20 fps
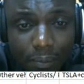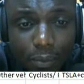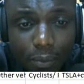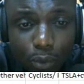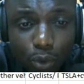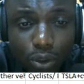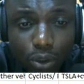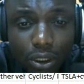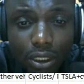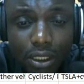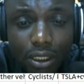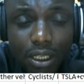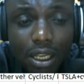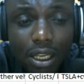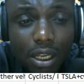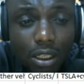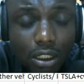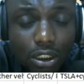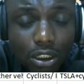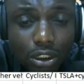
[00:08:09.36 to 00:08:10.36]
Okay,
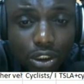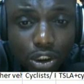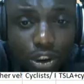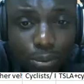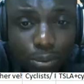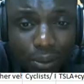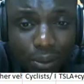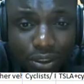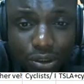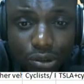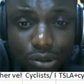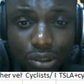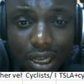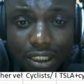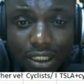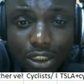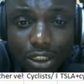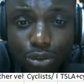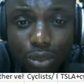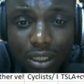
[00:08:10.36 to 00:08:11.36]
in this particular
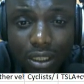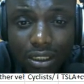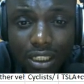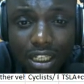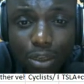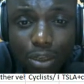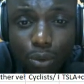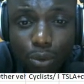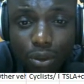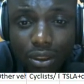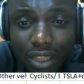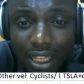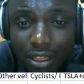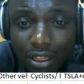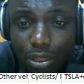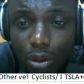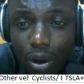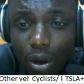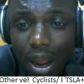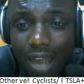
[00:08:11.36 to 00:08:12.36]
case we are dealing with death,
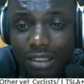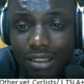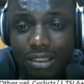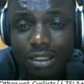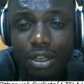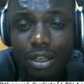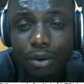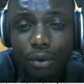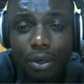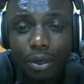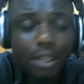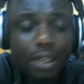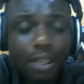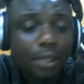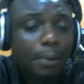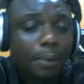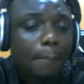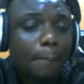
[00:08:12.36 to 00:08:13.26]
not accident really.